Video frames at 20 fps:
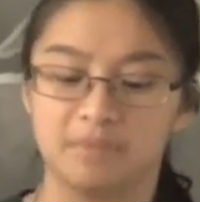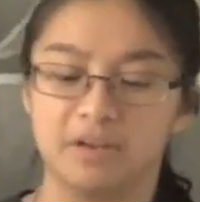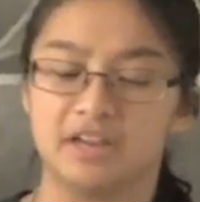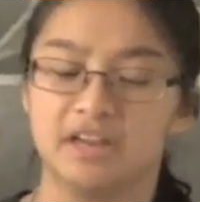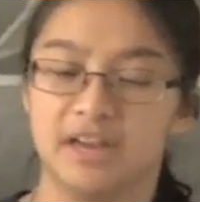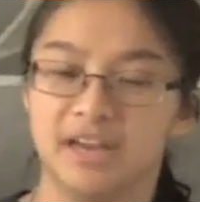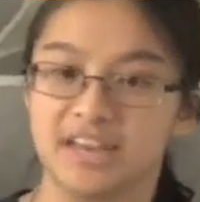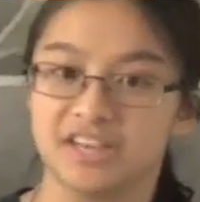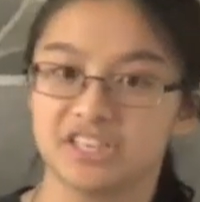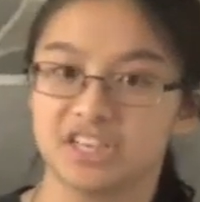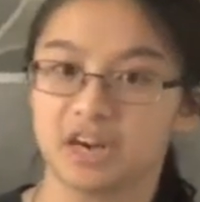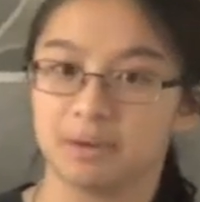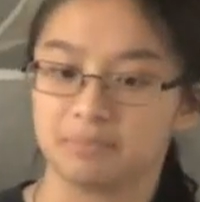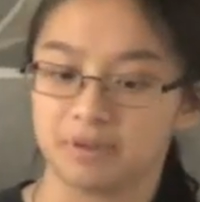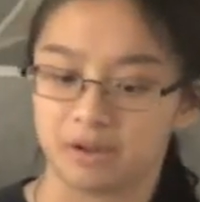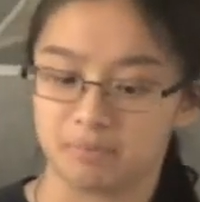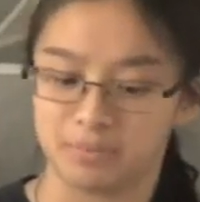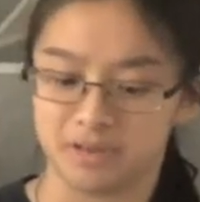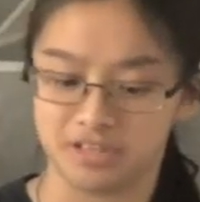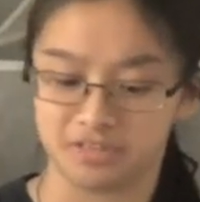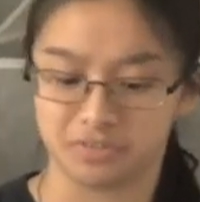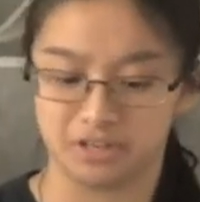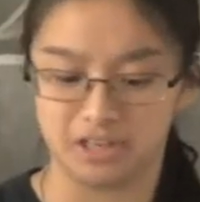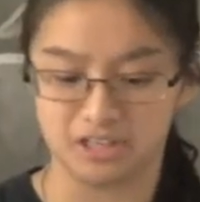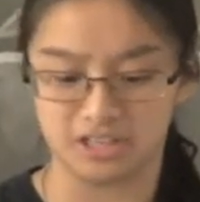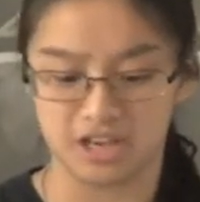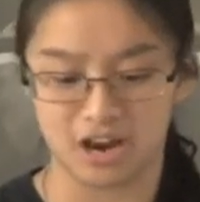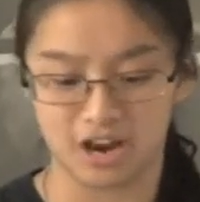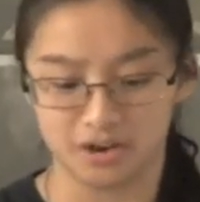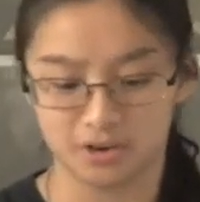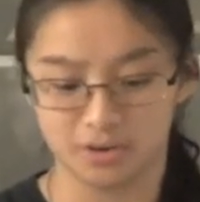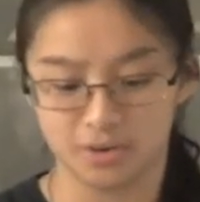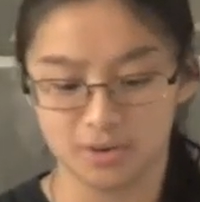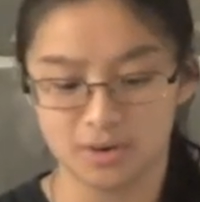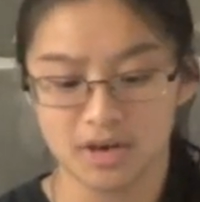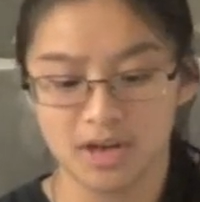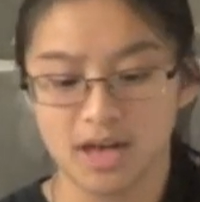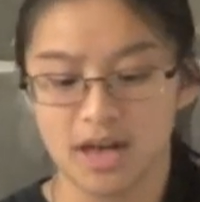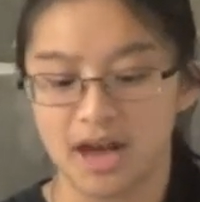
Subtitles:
being Asian, I'm not much of an otaku.